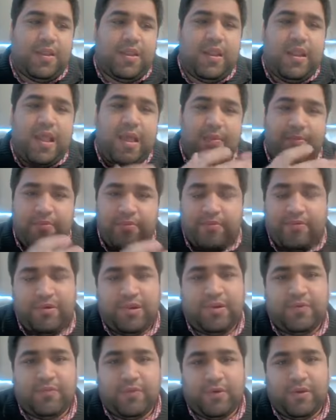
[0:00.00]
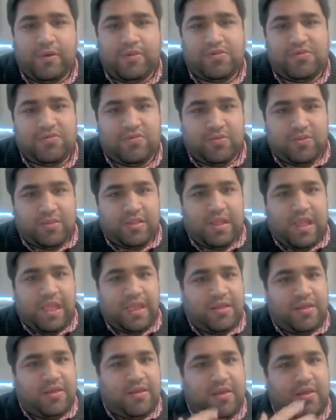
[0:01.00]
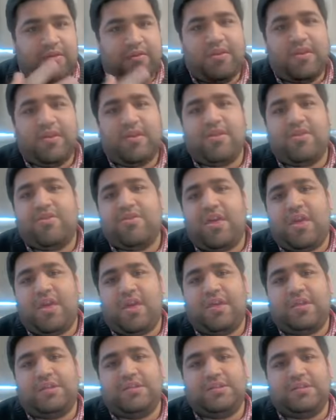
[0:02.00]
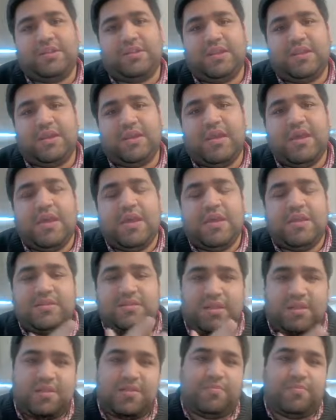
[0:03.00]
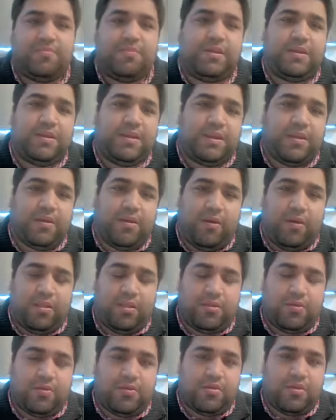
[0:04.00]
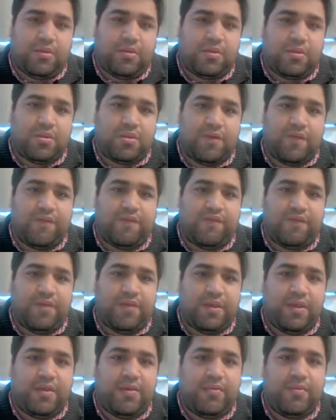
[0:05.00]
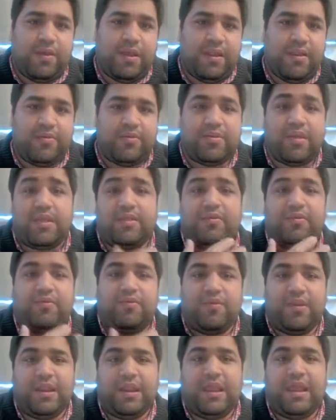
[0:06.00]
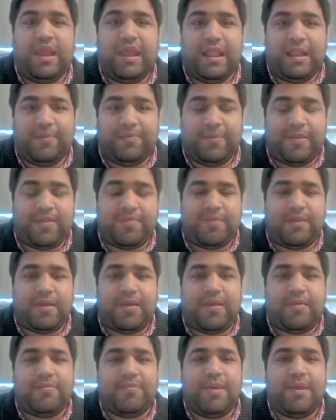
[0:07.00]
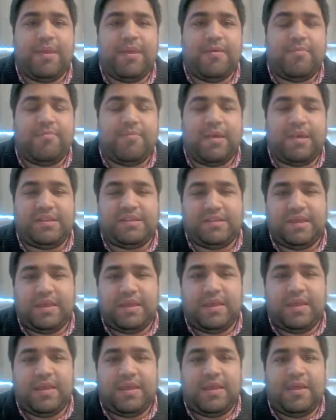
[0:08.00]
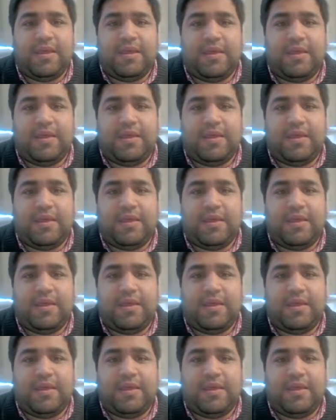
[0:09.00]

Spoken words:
elaborate virtues like courage and discipline and all those sorts of values that could really help us become better